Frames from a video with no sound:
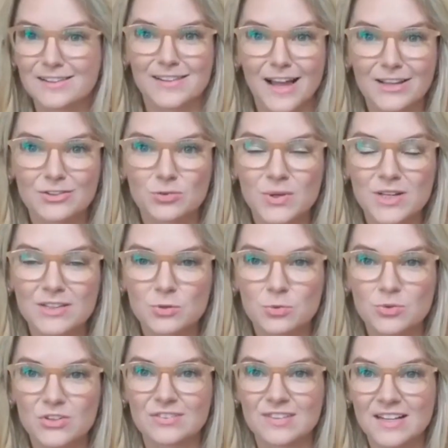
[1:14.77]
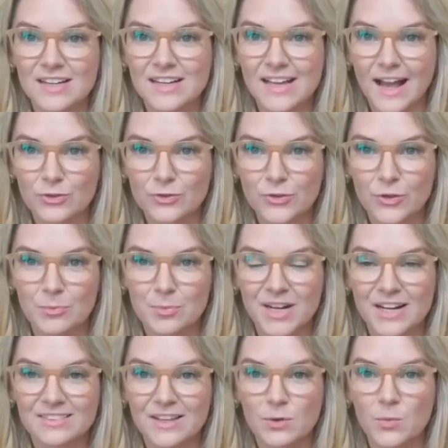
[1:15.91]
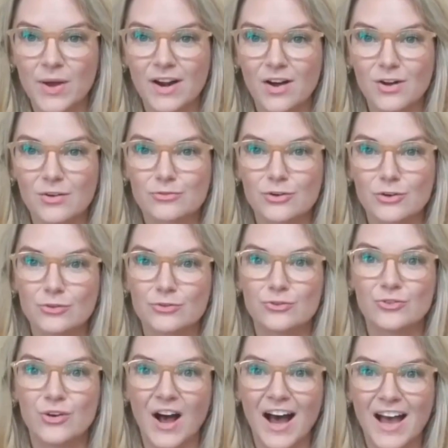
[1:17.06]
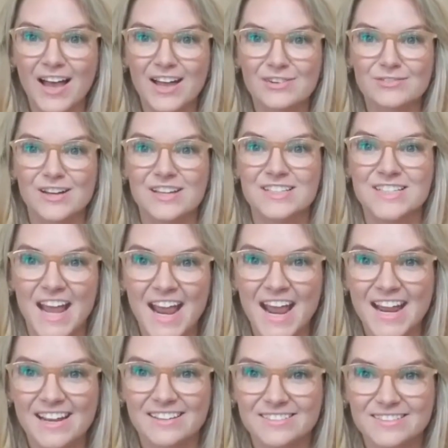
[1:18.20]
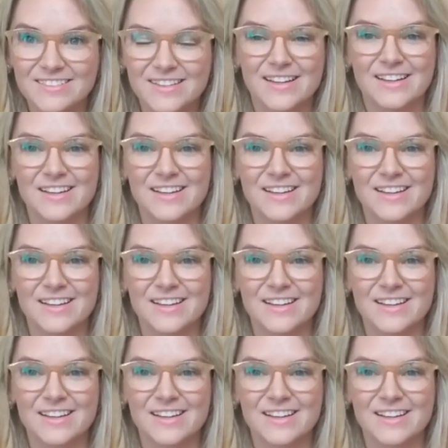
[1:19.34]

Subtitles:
Last week, there was a City Council meeting that went on for 5 days.